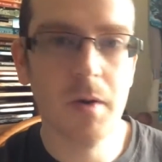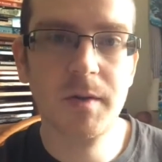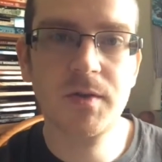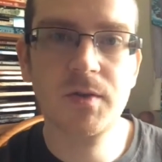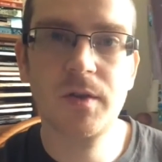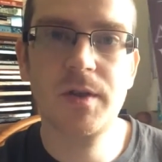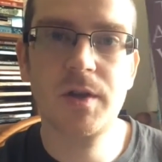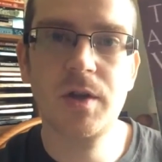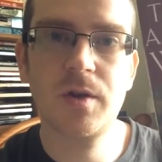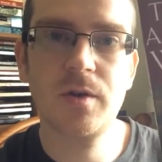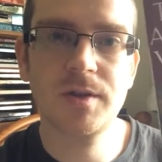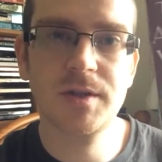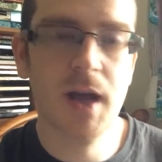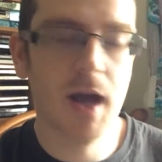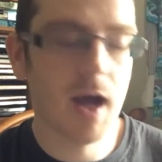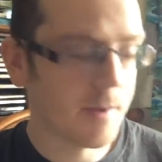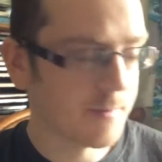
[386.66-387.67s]
probably saw it in the New
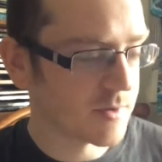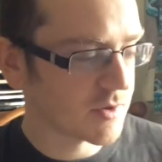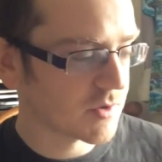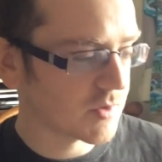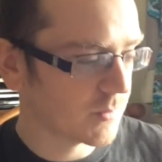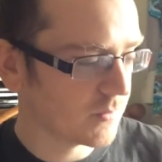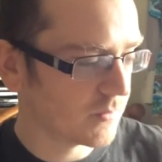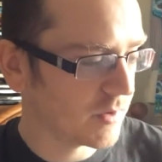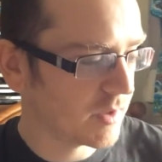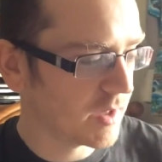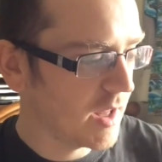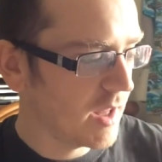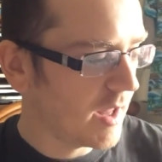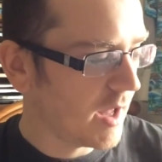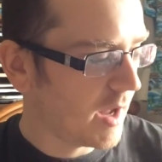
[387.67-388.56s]
York Times or something.